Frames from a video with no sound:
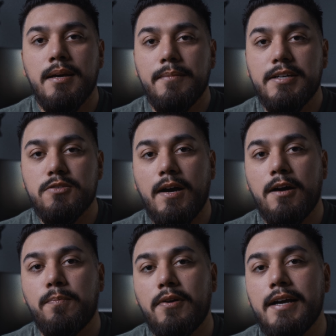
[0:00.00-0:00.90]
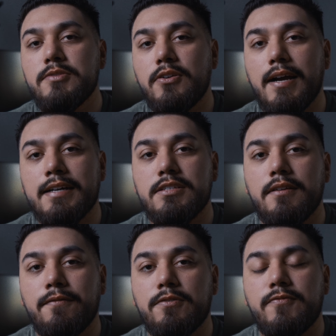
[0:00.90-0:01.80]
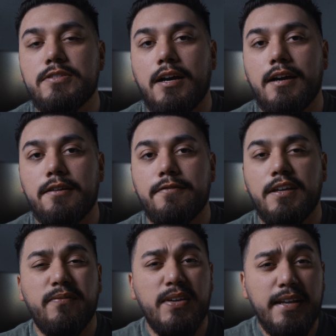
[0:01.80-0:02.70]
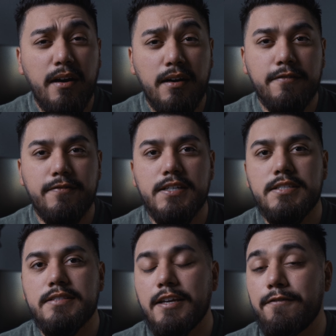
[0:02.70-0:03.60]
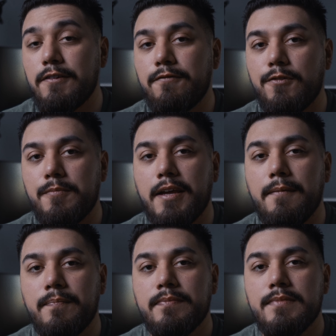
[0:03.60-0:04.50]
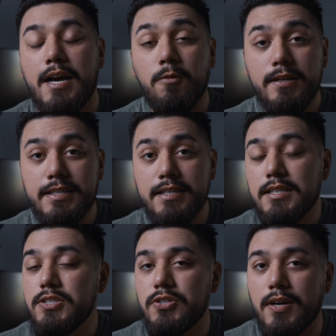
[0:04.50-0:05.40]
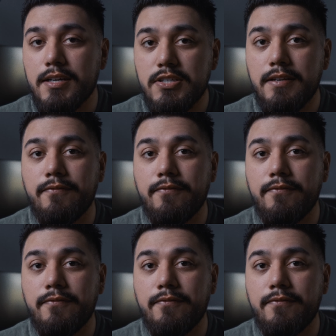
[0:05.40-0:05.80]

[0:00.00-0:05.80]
Because while primes are excellent for photography, videography is different for me. I work in construction